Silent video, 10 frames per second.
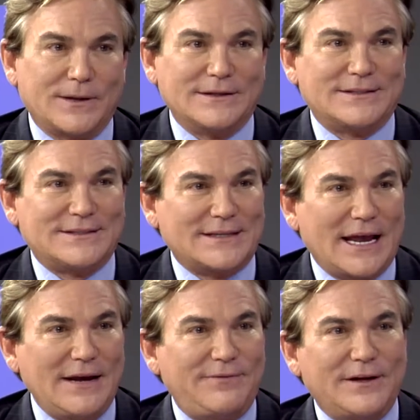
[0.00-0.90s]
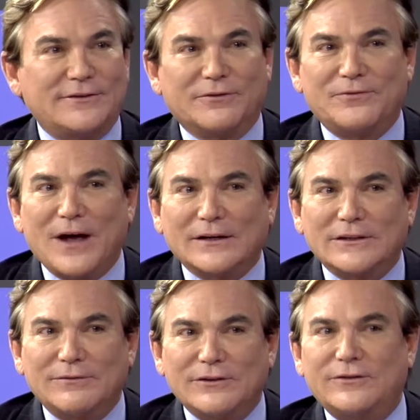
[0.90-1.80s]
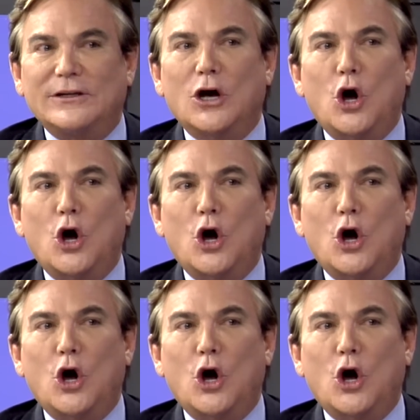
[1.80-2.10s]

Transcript: It's safe. It's effective. It's the